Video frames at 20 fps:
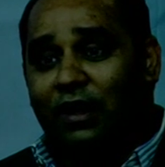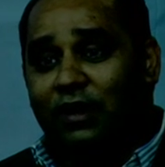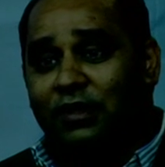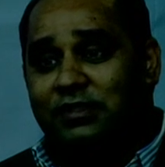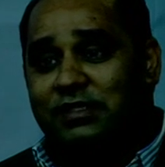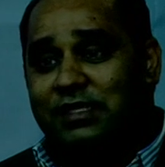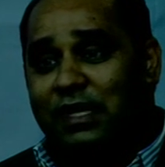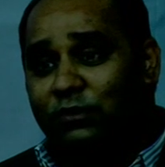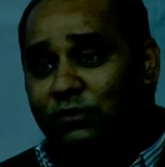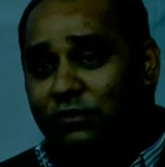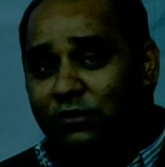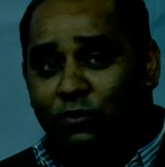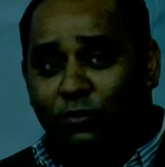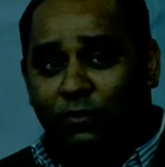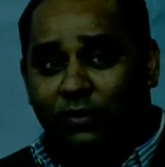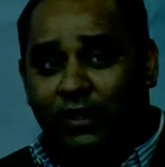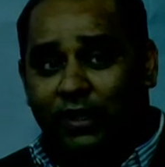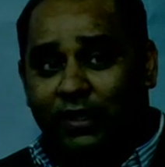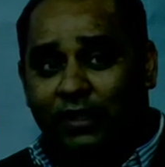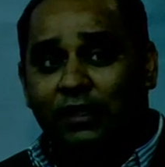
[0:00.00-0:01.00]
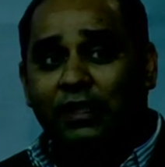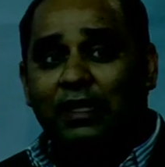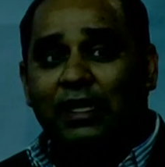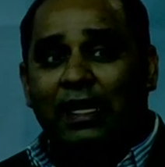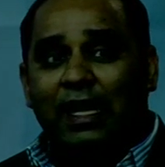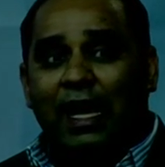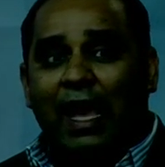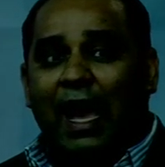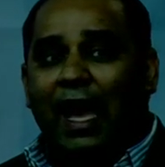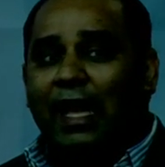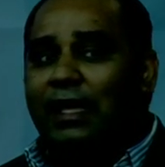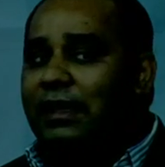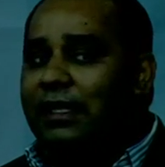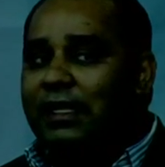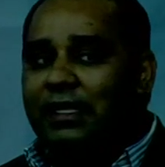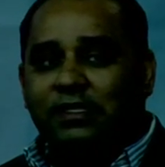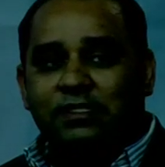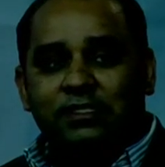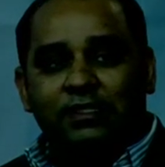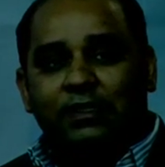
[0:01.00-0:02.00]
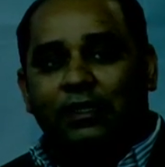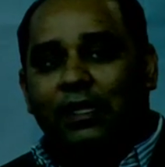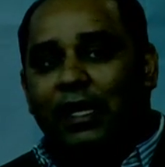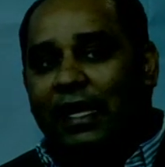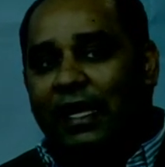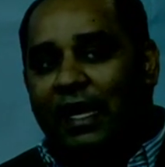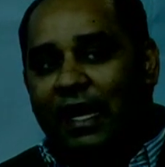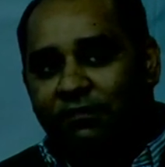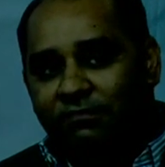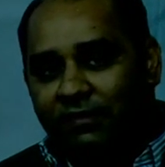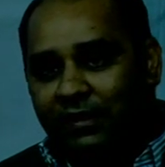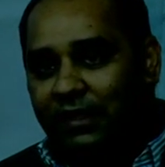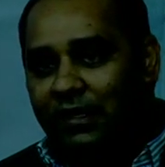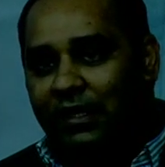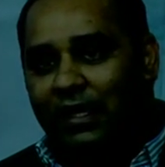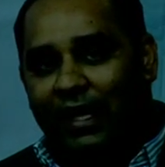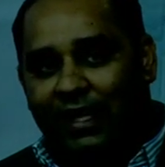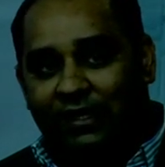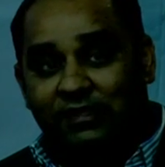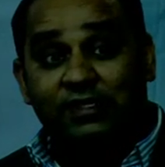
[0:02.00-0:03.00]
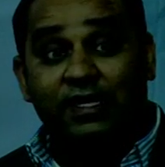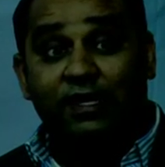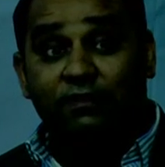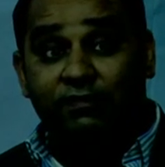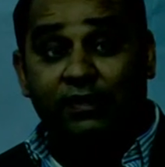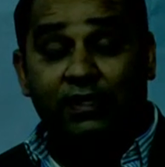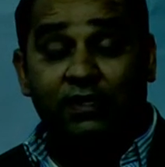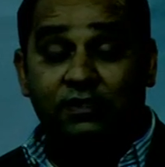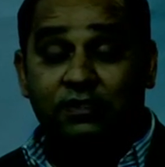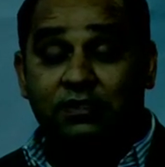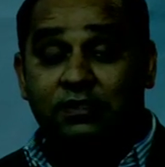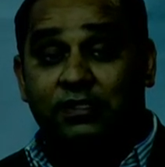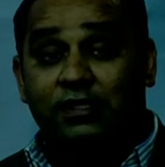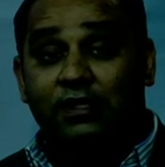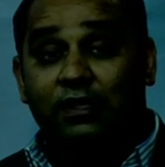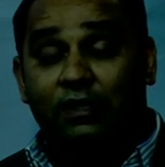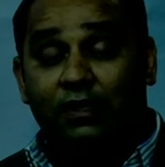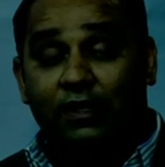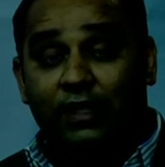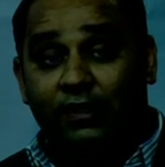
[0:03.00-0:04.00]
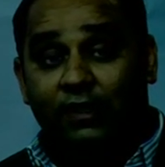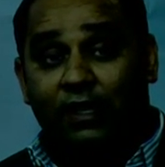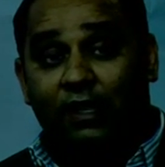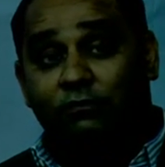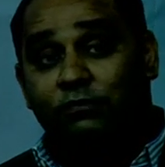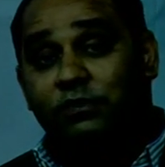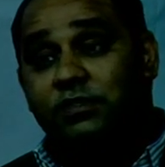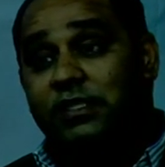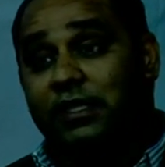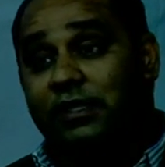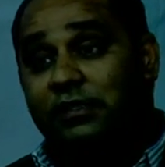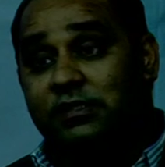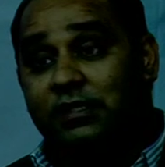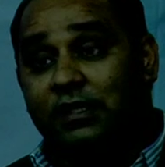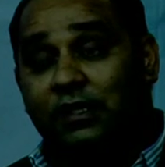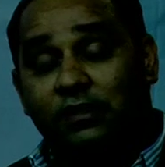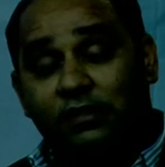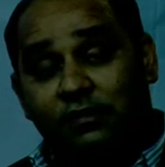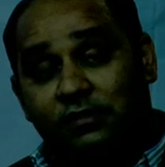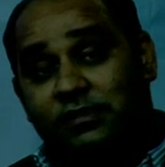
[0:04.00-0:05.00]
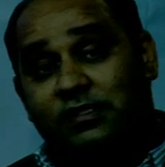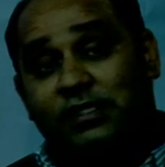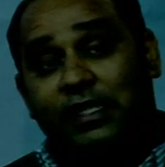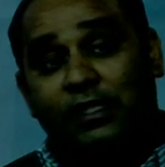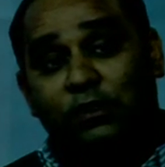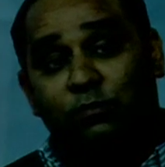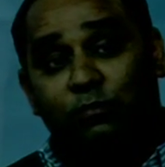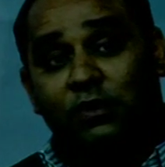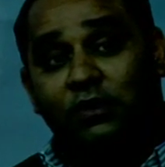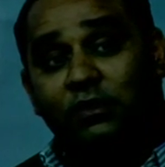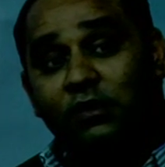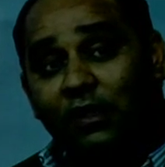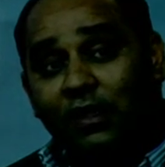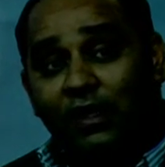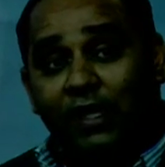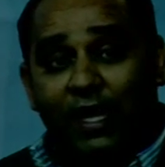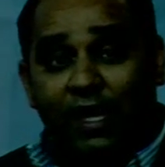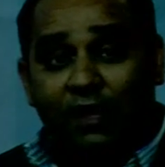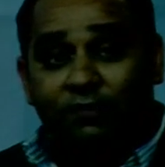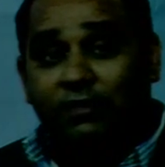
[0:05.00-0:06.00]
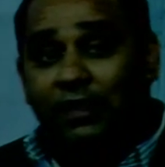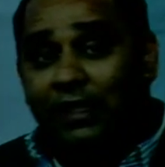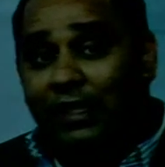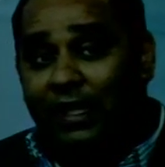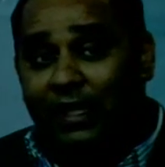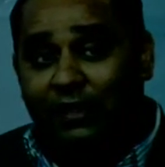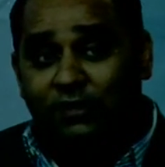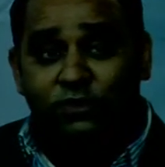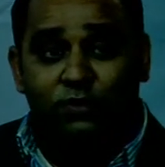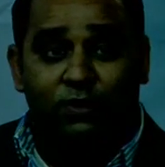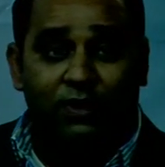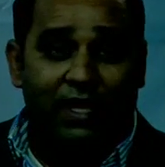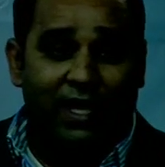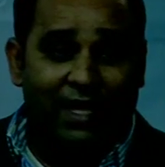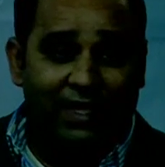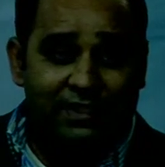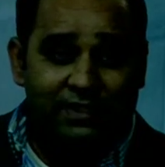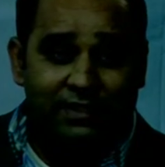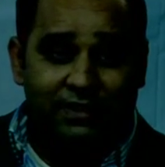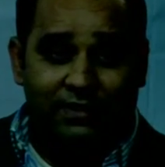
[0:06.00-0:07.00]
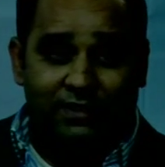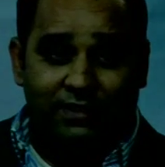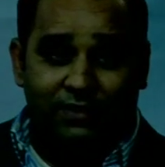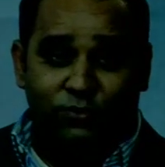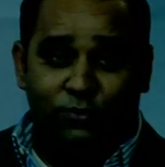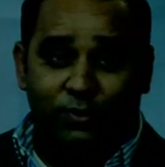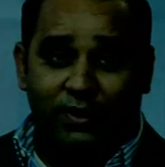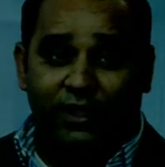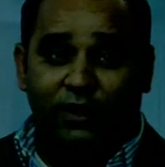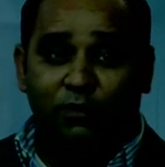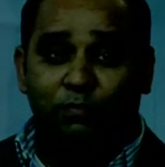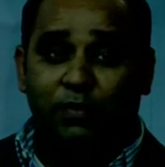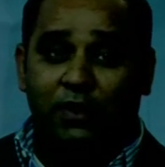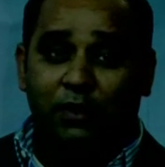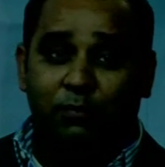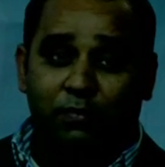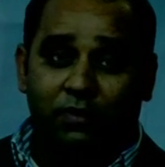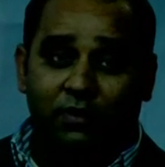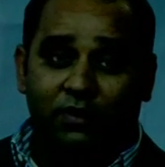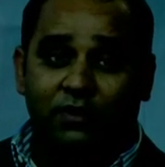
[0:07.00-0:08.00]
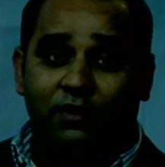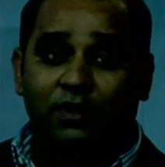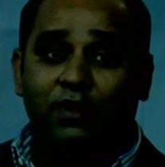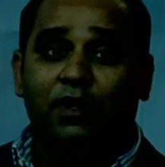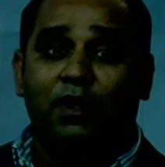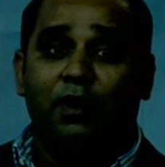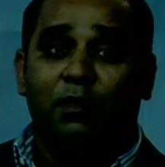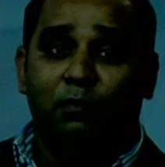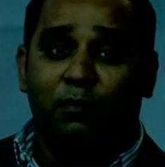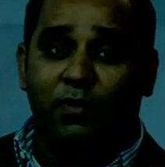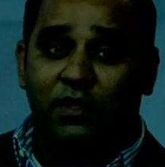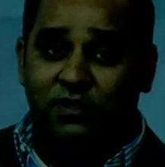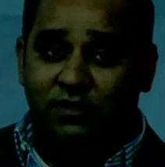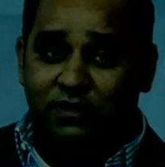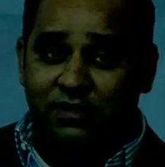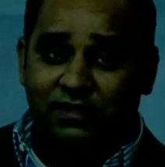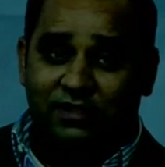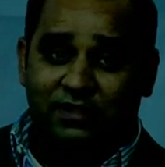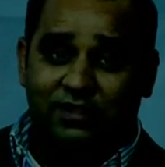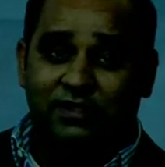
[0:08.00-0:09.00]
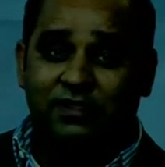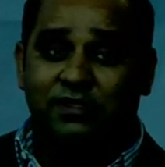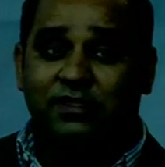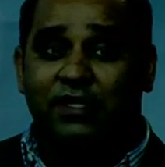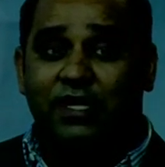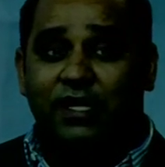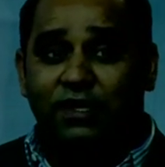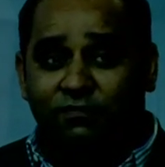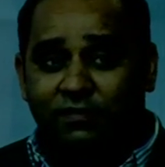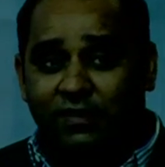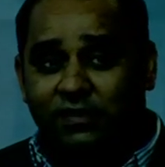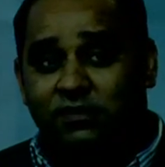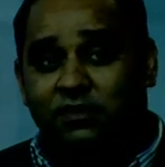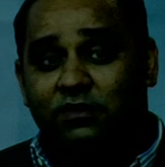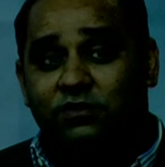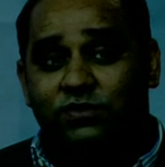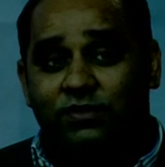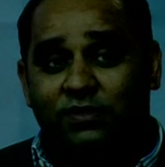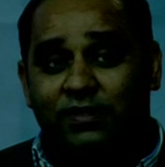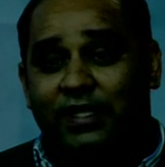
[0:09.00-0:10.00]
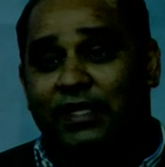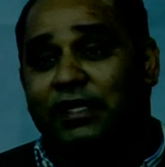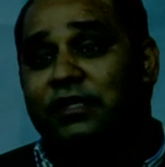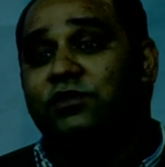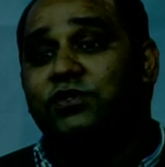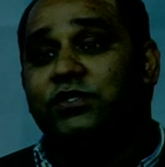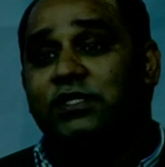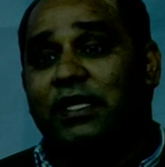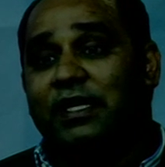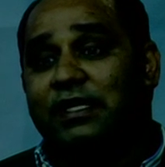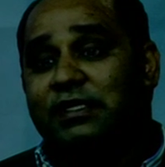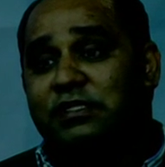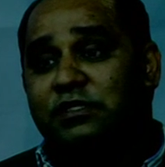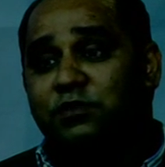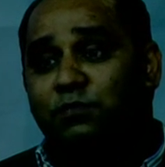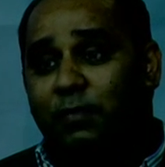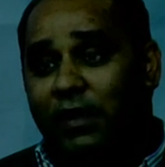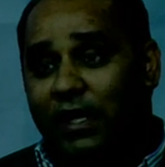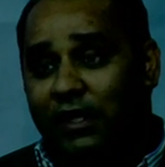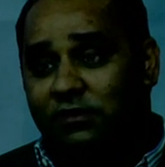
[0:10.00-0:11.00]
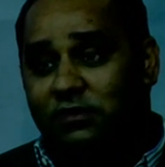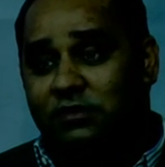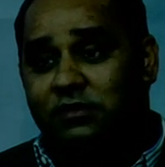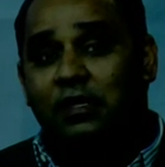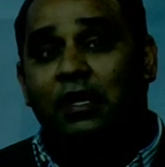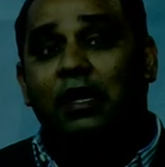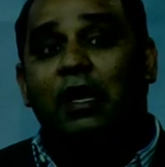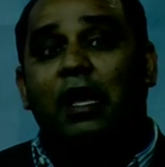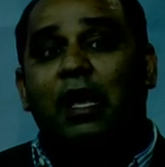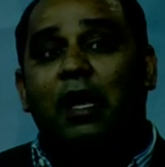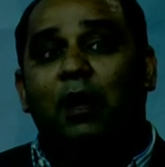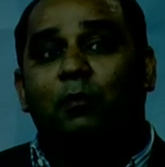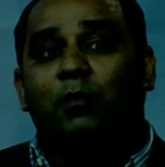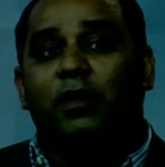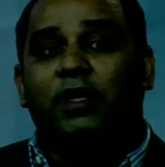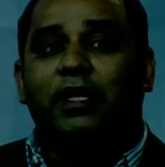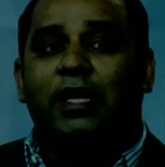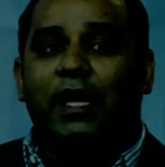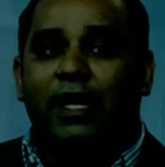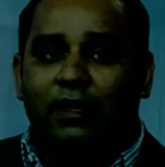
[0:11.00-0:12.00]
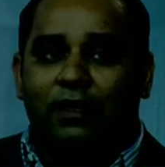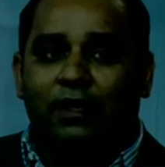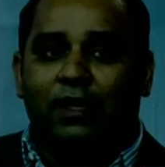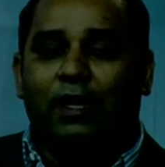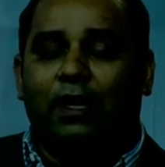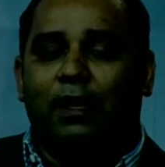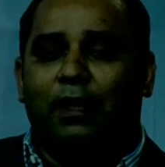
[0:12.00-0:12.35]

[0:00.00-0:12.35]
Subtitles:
South Korea. And there is a heavy reliance. Heavy is still, like I would say, it's an understatement. Heavy reliance on ICT to link people, businesses, infrastructure, energy, and space. But again,